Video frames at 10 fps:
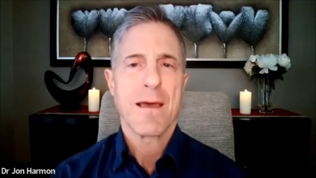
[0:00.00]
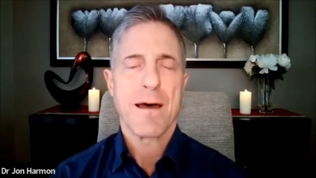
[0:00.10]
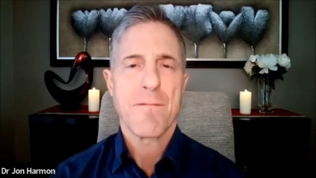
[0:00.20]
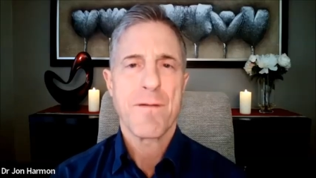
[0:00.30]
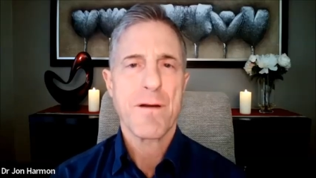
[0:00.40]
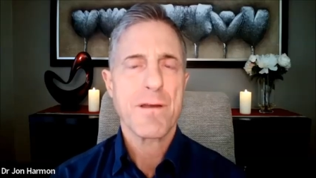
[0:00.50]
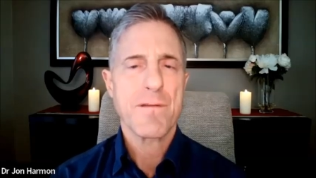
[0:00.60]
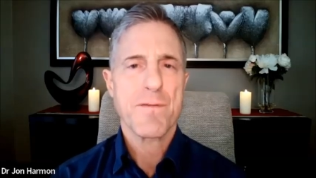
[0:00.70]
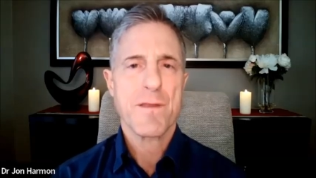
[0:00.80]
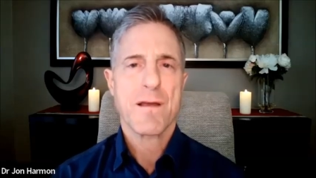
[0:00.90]
very
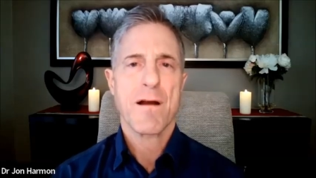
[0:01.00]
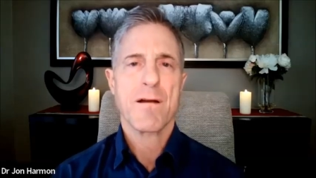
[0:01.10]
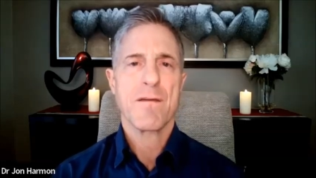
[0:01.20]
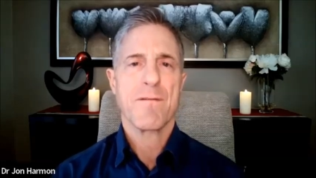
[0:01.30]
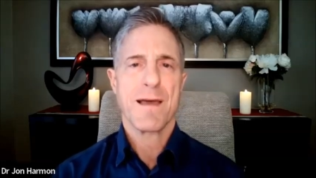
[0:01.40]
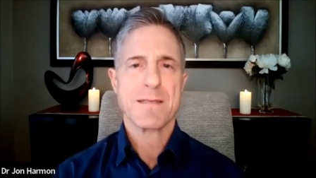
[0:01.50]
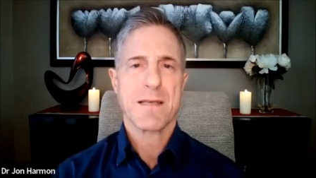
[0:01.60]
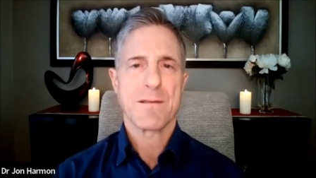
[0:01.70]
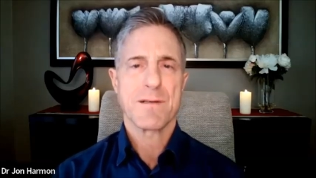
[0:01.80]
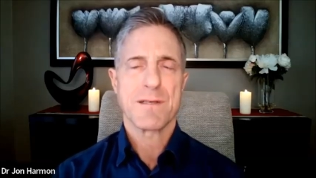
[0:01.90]
good for the
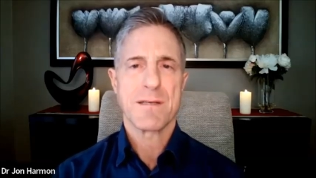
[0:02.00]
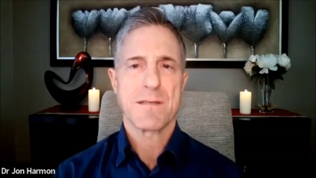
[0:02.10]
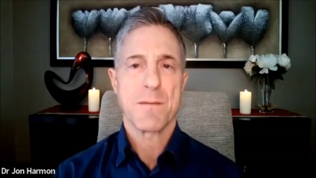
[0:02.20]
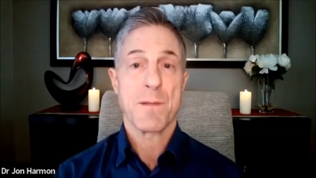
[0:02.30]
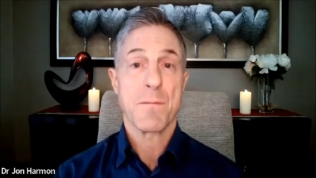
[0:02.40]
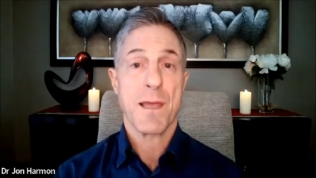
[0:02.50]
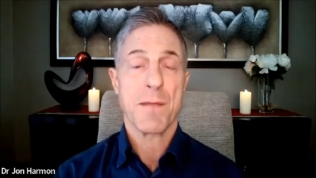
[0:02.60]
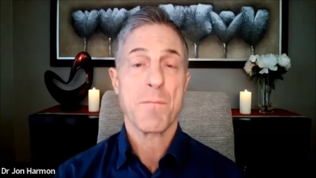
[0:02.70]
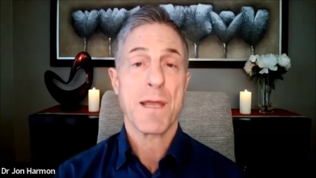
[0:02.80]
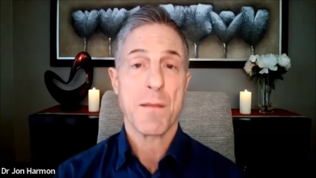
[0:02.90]
cardiovascular system,
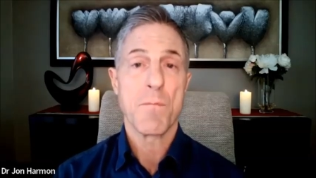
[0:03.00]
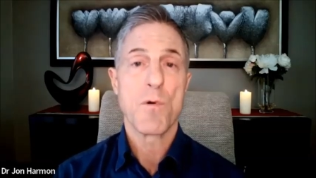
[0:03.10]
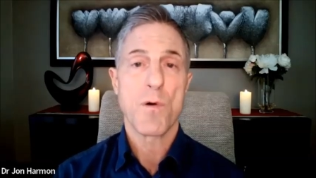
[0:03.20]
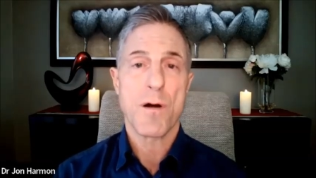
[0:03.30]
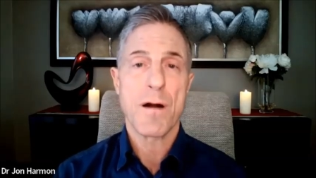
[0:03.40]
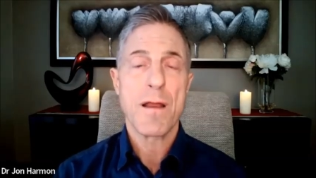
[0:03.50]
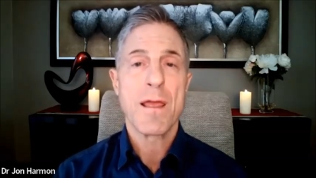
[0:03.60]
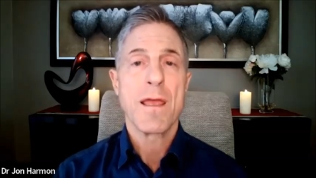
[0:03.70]
and many more.